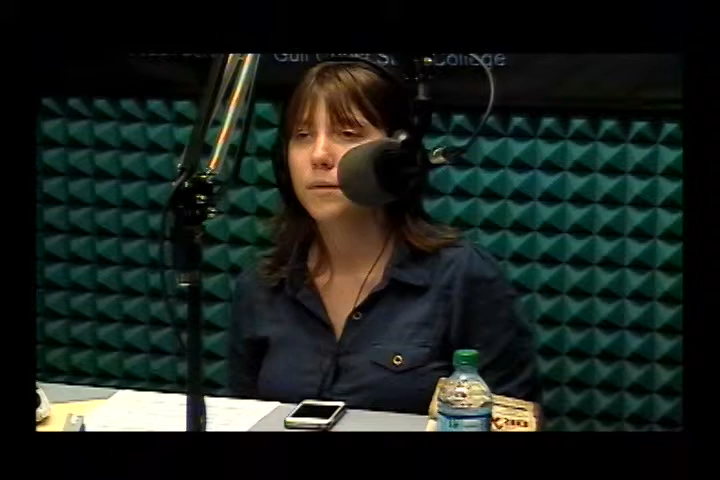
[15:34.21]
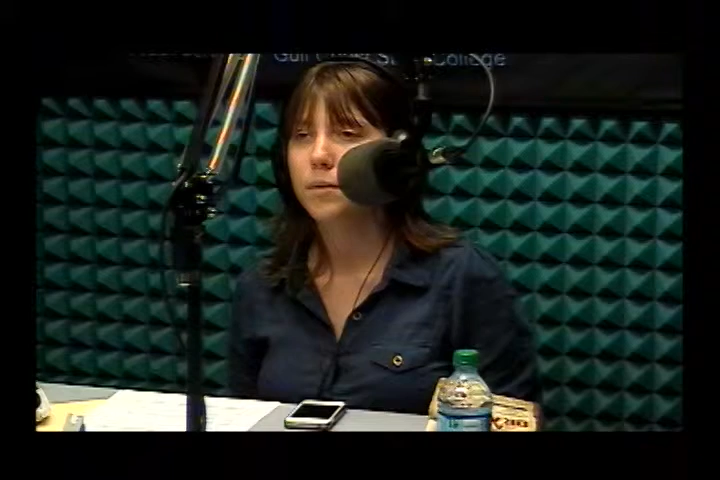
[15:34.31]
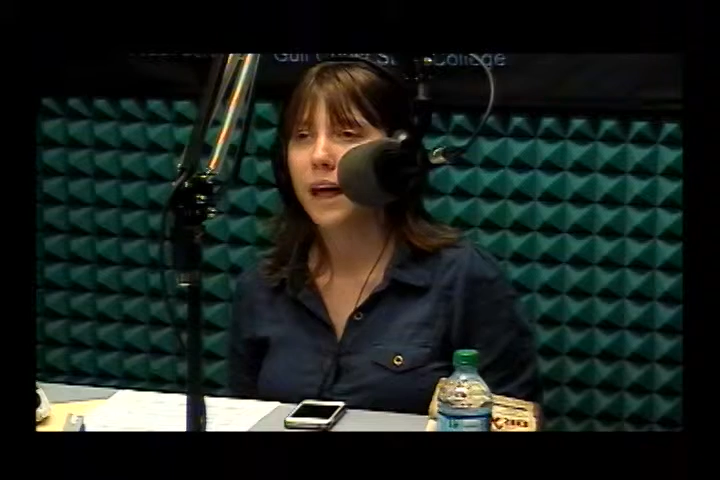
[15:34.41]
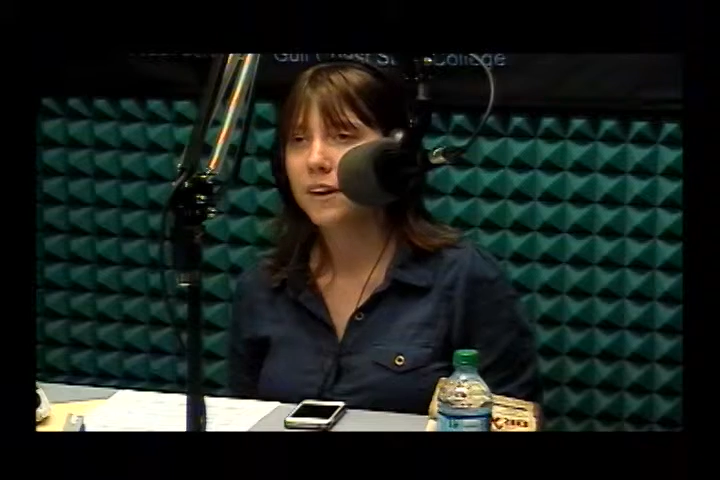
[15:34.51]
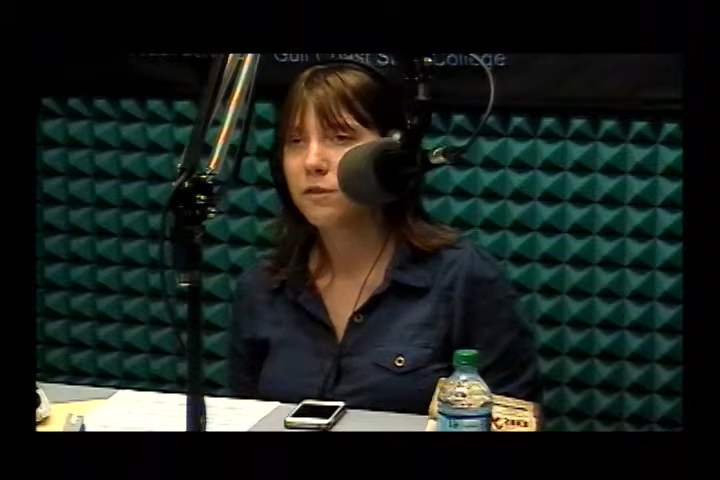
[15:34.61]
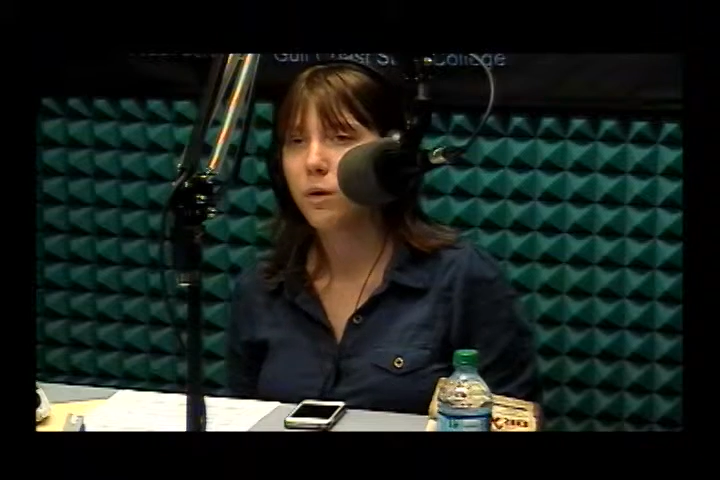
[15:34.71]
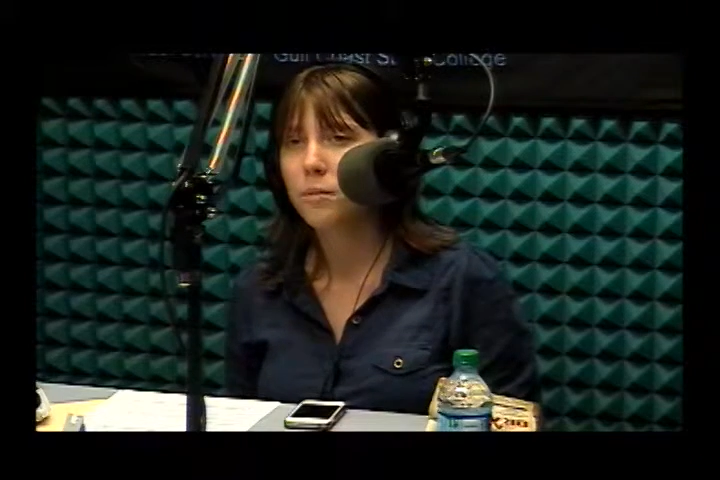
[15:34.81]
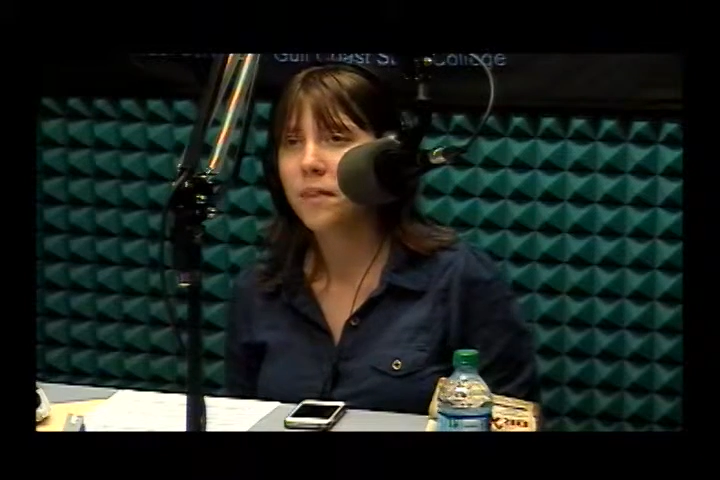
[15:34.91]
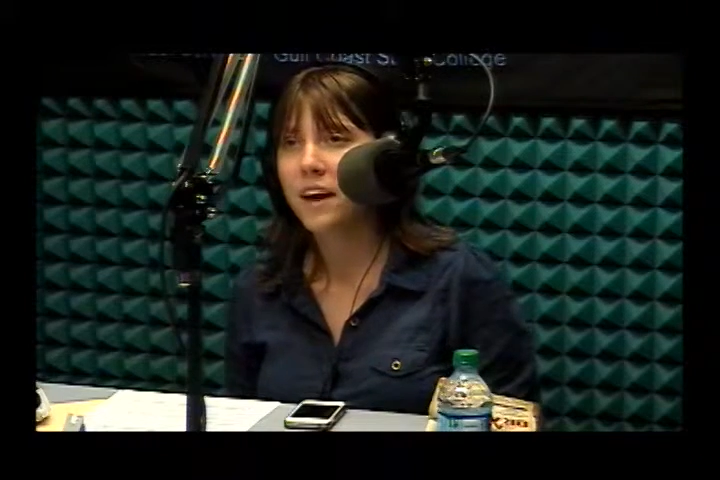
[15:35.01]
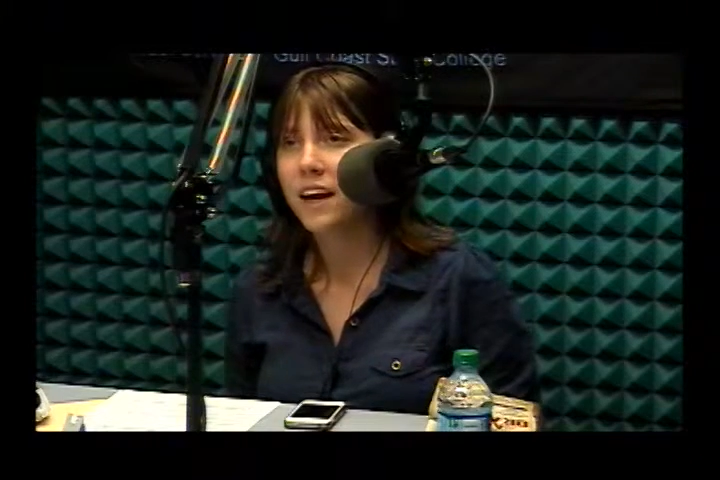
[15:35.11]

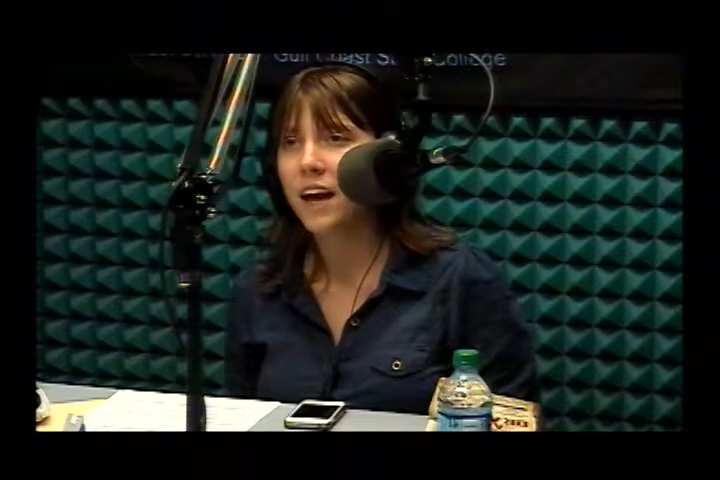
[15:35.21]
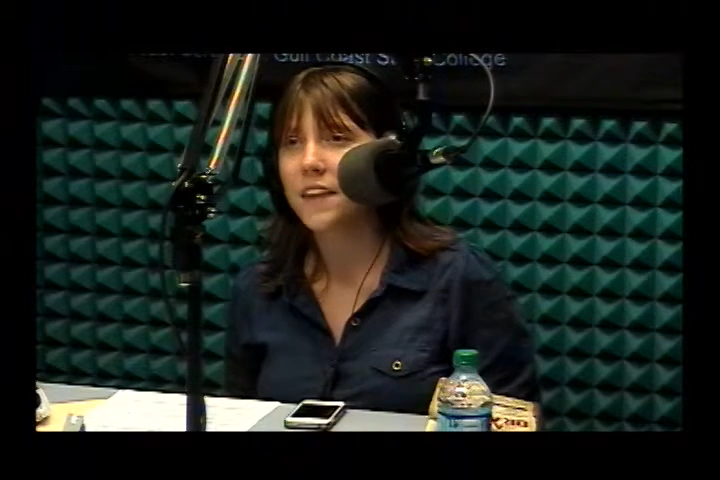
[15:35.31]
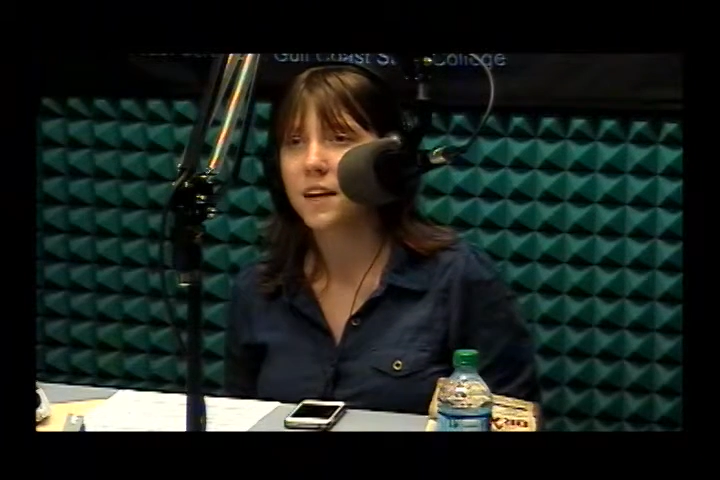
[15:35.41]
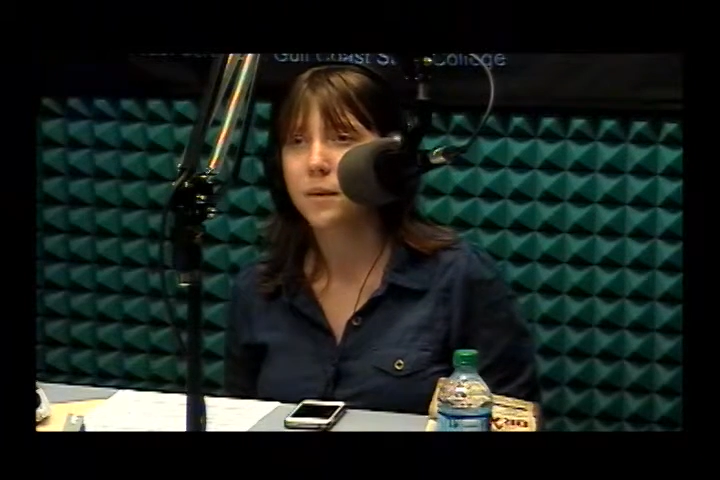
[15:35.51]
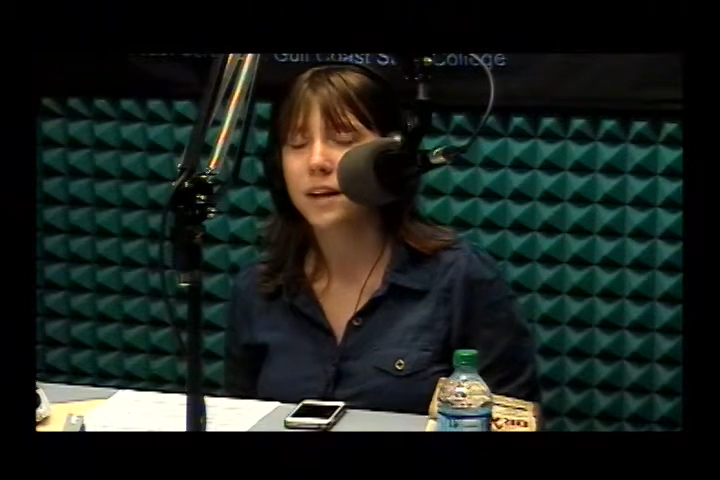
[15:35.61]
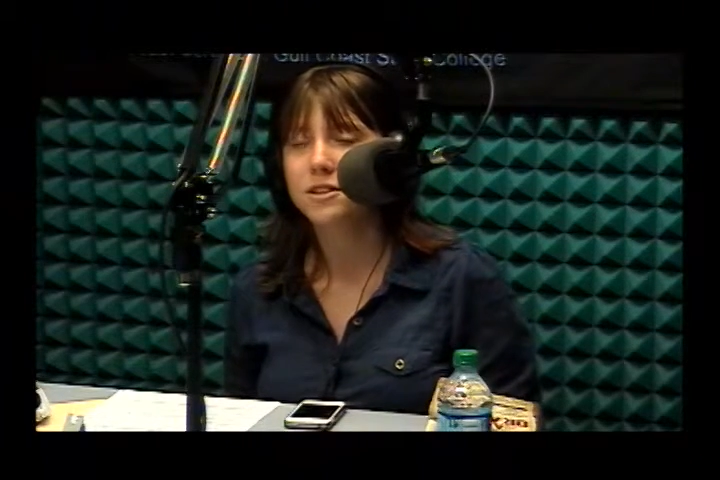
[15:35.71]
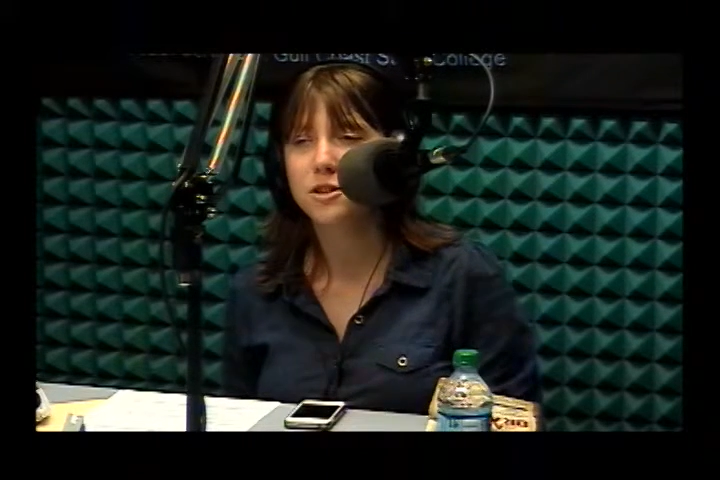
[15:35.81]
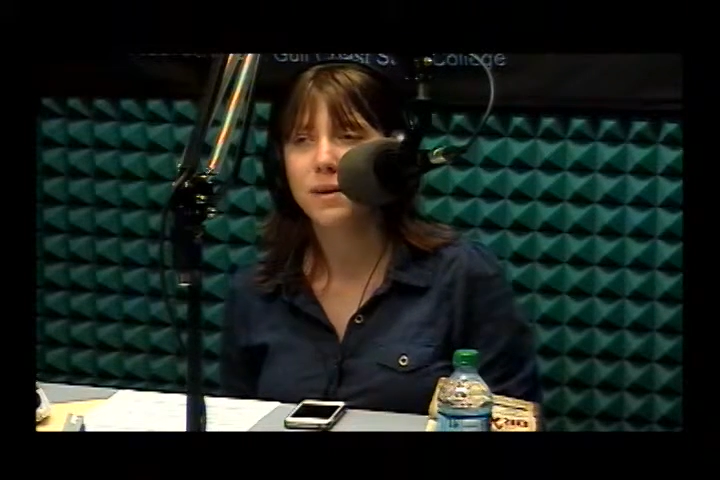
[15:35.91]
platform thing, and they raise